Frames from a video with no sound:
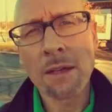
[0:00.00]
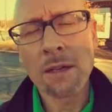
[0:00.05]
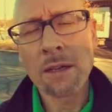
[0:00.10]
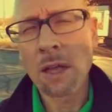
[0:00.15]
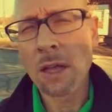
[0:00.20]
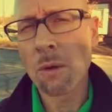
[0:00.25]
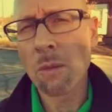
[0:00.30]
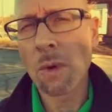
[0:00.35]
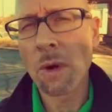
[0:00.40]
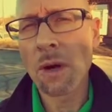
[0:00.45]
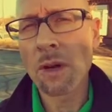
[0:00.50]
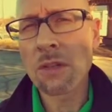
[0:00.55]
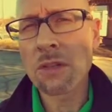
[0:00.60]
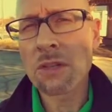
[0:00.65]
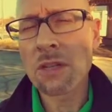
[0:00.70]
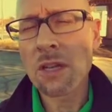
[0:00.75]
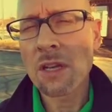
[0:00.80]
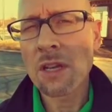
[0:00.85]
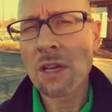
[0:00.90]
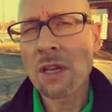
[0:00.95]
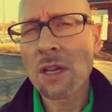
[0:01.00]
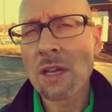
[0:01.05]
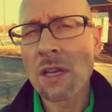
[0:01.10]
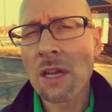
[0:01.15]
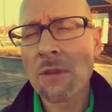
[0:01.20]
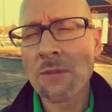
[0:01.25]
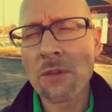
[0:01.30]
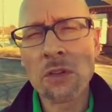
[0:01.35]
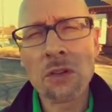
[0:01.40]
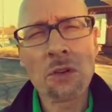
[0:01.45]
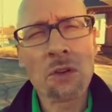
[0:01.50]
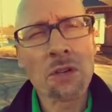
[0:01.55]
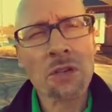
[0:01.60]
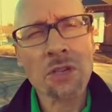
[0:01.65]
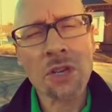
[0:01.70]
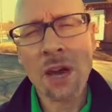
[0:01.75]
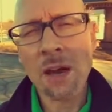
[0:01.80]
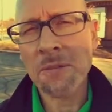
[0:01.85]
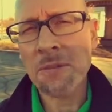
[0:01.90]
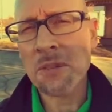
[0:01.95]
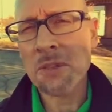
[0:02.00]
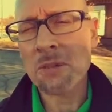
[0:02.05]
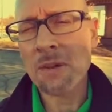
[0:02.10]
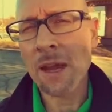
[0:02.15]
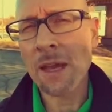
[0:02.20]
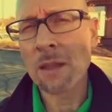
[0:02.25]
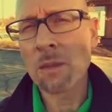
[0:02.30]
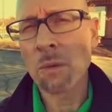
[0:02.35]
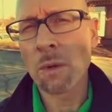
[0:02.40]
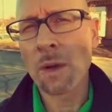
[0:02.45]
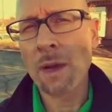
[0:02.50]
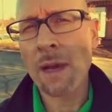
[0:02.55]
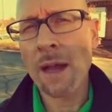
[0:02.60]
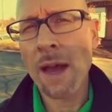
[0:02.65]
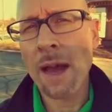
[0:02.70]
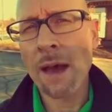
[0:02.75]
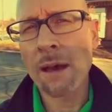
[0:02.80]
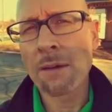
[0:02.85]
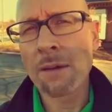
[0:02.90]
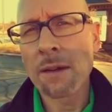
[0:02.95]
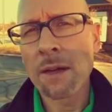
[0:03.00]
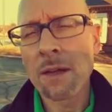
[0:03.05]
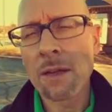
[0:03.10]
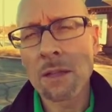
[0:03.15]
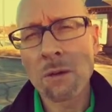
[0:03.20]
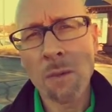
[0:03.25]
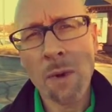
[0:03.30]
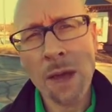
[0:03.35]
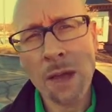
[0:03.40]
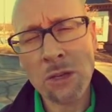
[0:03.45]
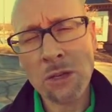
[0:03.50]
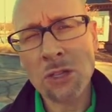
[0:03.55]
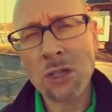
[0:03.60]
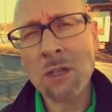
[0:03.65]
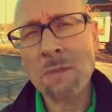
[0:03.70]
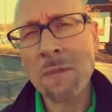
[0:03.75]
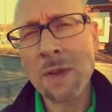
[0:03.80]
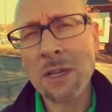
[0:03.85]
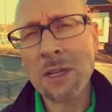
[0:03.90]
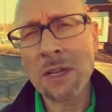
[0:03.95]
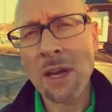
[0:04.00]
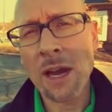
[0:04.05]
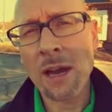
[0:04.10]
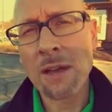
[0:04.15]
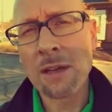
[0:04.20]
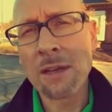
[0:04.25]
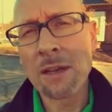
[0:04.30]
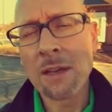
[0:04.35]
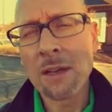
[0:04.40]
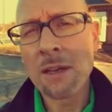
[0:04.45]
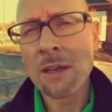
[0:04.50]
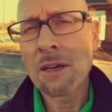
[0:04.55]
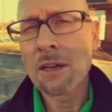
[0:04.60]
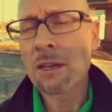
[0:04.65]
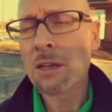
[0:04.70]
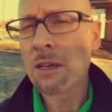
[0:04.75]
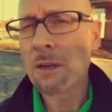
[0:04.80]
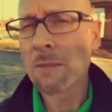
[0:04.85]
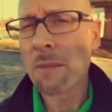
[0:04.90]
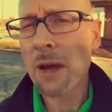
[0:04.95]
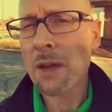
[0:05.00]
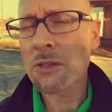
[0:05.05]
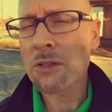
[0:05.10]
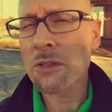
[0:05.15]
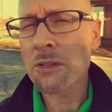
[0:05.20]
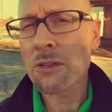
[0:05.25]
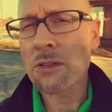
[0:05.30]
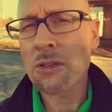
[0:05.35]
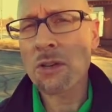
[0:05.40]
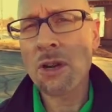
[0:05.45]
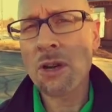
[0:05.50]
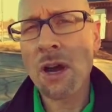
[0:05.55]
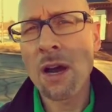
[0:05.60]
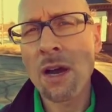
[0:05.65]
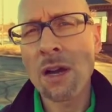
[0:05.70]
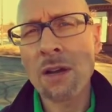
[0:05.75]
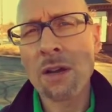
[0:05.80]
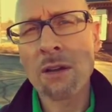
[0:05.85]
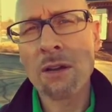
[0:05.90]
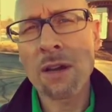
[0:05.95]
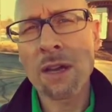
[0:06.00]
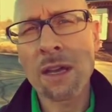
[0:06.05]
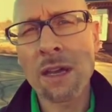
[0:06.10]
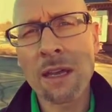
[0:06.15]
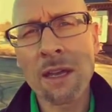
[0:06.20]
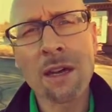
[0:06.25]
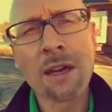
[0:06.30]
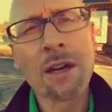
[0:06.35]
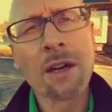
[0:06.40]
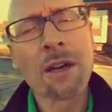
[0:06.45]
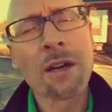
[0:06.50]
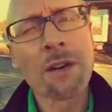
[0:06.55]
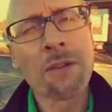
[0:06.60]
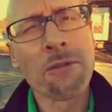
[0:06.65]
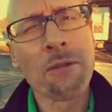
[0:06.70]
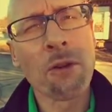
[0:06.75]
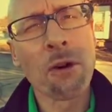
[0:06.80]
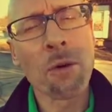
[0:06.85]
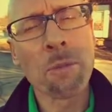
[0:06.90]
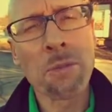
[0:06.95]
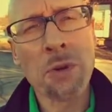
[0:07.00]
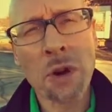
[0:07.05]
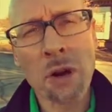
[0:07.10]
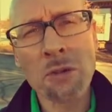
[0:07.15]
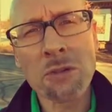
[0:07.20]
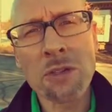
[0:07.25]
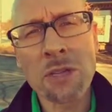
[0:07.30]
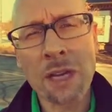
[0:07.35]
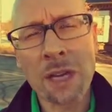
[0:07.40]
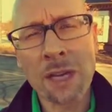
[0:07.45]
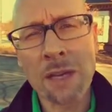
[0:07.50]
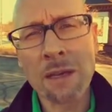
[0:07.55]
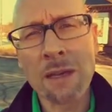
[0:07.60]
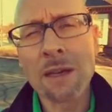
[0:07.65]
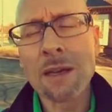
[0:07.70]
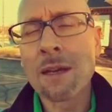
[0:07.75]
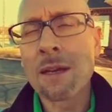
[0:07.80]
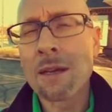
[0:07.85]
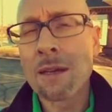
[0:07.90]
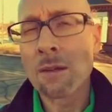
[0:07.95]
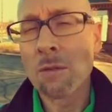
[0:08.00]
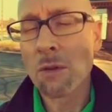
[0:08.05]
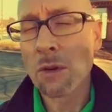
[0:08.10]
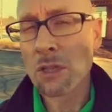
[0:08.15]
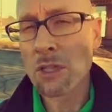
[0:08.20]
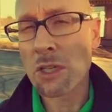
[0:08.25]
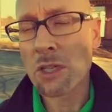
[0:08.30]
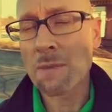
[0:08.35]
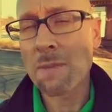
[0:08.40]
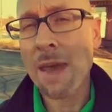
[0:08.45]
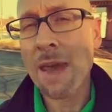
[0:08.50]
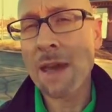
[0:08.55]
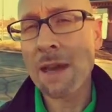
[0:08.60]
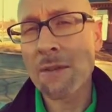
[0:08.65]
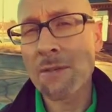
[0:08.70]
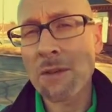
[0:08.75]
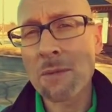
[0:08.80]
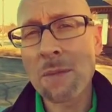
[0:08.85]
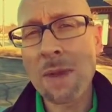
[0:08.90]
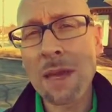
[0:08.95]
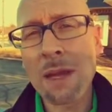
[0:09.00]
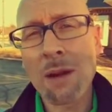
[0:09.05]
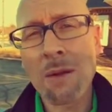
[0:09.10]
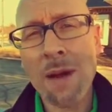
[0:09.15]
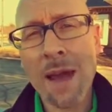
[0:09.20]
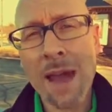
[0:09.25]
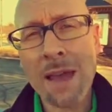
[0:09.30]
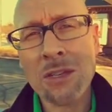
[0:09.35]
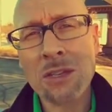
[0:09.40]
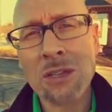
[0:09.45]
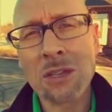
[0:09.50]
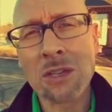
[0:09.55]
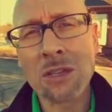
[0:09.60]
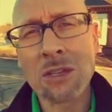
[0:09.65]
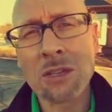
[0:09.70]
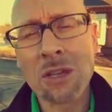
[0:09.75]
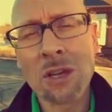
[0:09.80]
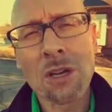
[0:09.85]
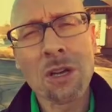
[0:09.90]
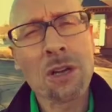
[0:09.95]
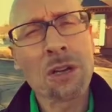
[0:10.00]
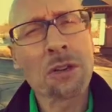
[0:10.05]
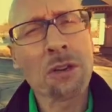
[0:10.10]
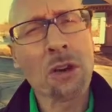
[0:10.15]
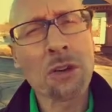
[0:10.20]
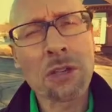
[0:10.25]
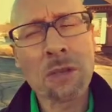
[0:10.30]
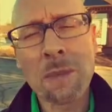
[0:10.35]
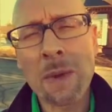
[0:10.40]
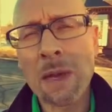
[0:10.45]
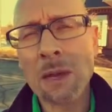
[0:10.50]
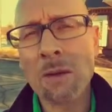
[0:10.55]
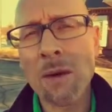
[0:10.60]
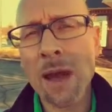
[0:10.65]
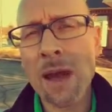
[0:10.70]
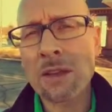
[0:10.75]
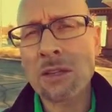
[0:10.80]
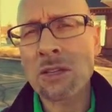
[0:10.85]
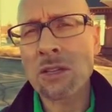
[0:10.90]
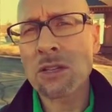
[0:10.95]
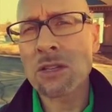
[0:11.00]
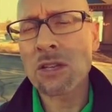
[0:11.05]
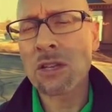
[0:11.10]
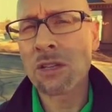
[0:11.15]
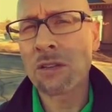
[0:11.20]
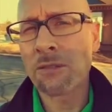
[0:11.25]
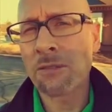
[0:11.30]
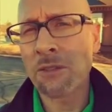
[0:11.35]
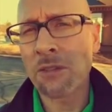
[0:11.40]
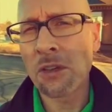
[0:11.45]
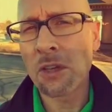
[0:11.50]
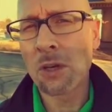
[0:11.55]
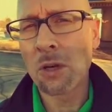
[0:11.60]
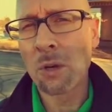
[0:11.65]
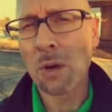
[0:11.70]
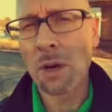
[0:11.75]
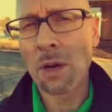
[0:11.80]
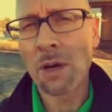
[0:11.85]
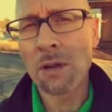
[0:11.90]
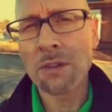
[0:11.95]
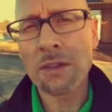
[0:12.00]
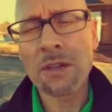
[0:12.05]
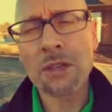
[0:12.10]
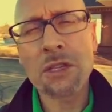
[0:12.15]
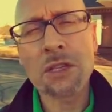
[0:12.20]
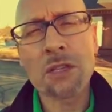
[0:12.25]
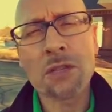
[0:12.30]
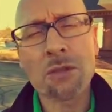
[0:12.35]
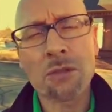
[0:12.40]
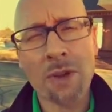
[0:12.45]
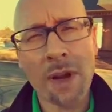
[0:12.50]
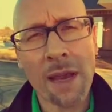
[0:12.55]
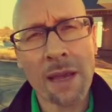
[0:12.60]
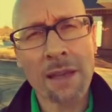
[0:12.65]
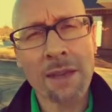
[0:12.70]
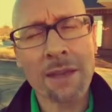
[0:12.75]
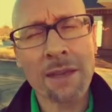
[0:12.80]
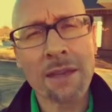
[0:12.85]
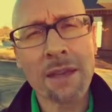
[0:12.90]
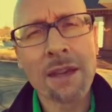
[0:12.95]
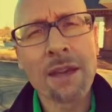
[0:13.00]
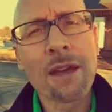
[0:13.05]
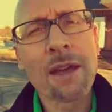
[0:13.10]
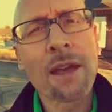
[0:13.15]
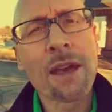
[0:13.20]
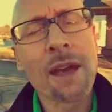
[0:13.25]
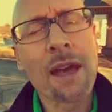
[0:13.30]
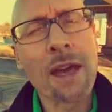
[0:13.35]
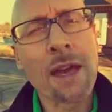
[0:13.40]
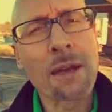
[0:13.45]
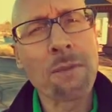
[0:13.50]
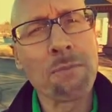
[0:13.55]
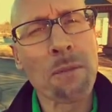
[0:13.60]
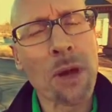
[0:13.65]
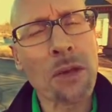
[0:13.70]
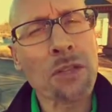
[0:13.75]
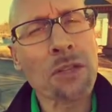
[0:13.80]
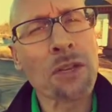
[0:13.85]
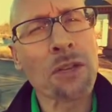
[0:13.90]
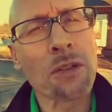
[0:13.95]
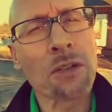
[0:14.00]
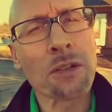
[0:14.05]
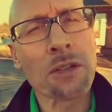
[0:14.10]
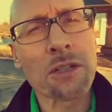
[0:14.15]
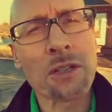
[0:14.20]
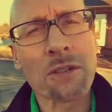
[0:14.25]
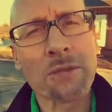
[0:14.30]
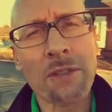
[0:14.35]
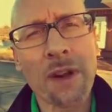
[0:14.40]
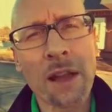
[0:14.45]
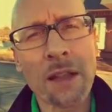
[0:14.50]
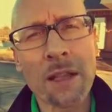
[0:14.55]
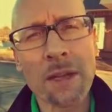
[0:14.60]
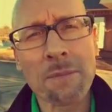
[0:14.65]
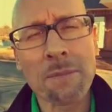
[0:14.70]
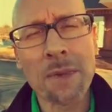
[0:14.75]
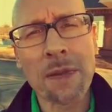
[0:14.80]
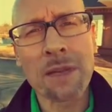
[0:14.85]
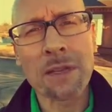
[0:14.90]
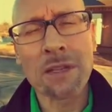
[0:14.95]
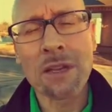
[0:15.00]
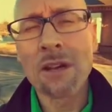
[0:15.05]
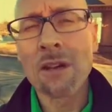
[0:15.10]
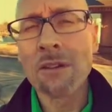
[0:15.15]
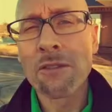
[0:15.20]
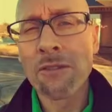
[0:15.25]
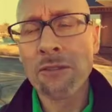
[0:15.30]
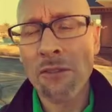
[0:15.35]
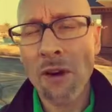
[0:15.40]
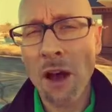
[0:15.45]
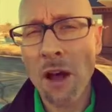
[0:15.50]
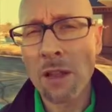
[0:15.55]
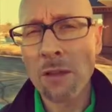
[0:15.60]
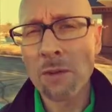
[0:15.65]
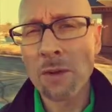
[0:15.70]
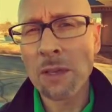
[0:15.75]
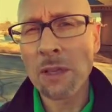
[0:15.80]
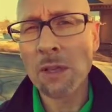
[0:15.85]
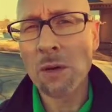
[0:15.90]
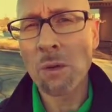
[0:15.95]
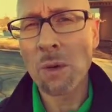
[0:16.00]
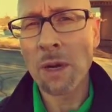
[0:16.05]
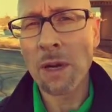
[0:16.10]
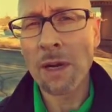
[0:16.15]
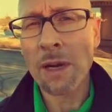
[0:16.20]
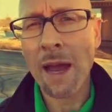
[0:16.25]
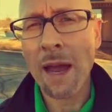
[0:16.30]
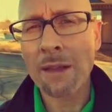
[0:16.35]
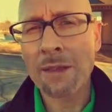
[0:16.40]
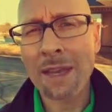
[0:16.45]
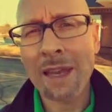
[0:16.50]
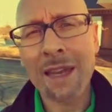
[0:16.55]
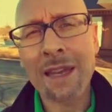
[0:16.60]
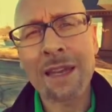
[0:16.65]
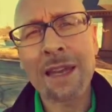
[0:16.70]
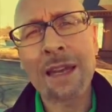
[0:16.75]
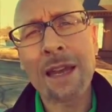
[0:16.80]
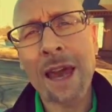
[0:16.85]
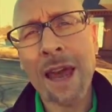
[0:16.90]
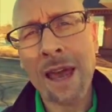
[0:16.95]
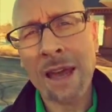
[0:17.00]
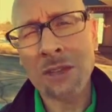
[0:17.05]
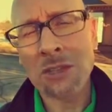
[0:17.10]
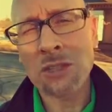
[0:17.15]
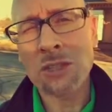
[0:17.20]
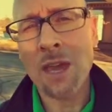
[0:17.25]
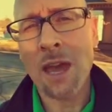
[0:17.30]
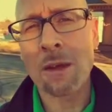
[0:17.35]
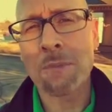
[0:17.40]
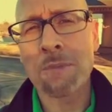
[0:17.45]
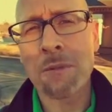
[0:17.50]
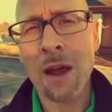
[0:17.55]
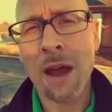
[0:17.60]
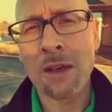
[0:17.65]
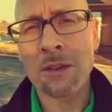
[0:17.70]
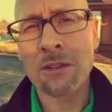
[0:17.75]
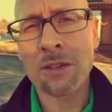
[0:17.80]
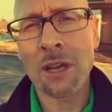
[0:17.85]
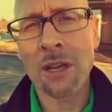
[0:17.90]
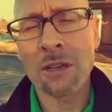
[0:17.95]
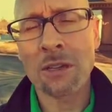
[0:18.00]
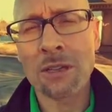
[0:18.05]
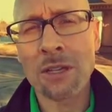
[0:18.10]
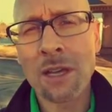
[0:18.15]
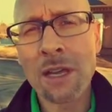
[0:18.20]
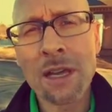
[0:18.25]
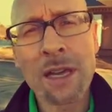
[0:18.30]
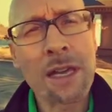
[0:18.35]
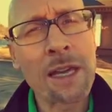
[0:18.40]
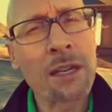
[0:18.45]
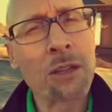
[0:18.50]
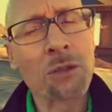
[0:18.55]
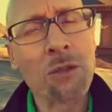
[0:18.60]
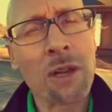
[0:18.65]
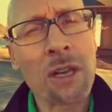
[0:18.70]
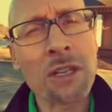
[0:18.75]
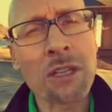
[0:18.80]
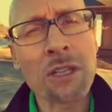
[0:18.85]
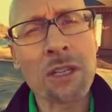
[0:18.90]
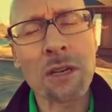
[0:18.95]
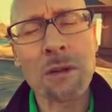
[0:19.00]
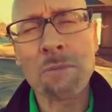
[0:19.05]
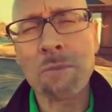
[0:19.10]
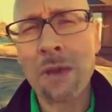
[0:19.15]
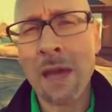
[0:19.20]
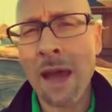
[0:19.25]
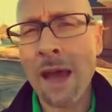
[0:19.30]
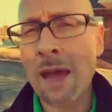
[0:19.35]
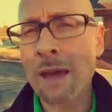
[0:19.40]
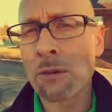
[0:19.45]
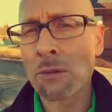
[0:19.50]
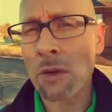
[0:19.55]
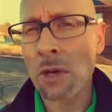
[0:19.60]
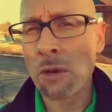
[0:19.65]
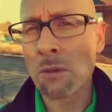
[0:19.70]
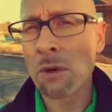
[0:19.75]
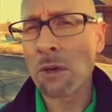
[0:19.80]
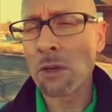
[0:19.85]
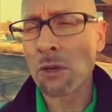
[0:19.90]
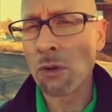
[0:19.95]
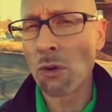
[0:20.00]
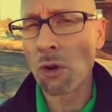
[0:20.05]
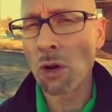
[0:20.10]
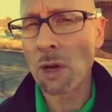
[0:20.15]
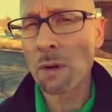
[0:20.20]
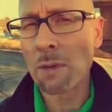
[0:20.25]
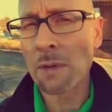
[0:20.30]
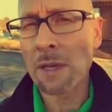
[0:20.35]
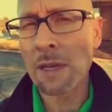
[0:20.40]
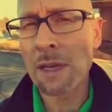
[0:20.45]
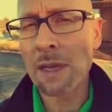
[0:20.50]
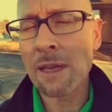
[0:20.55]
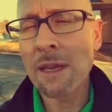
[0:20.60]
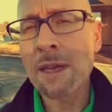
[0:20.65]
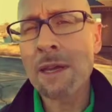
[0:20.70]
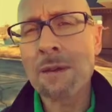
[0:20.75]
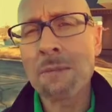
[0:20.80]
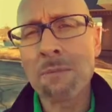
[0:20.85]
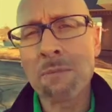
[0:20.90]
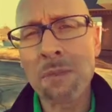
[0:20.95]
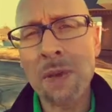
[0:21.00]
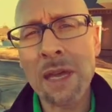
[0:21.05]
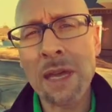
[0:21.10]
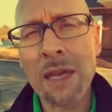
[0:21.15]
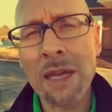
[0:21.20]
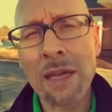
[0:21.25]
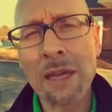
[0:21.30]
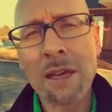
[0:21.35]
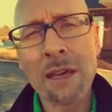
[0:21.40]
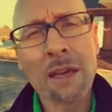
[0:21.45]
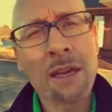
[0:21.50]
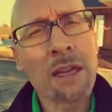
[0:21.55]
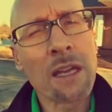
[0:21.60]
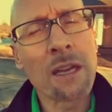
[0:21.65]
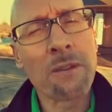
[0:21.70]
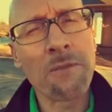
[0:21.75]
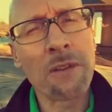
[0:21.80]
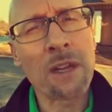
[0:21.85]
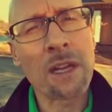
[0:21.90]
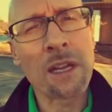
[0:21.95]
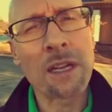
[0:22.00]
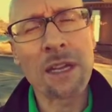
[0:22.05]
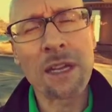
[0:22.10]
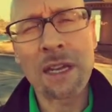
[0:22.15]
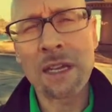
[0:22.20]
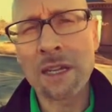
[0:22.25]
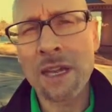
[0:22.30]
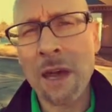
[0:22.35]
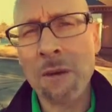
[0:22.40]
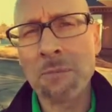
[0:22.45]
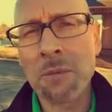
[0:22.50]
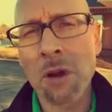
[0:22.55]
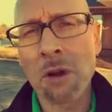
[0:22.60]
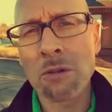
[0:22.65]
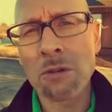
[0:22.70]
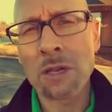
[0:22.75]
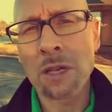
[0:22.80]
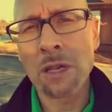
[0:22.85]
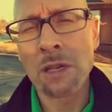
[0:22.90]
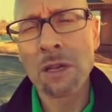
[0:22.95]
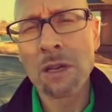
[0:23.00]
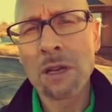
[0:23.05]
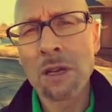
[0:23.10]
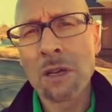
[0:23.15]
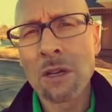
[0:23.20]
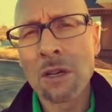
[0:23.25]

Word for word: In other words, if you do a tough strength workout the way it should be done, your muscles are hungry for protein, which is made of amino acids. Those amino acids can fuel the strength and muscular development following the workout. They can enhance that process, increase it beyond what it would normally be if you didn't eat that protein.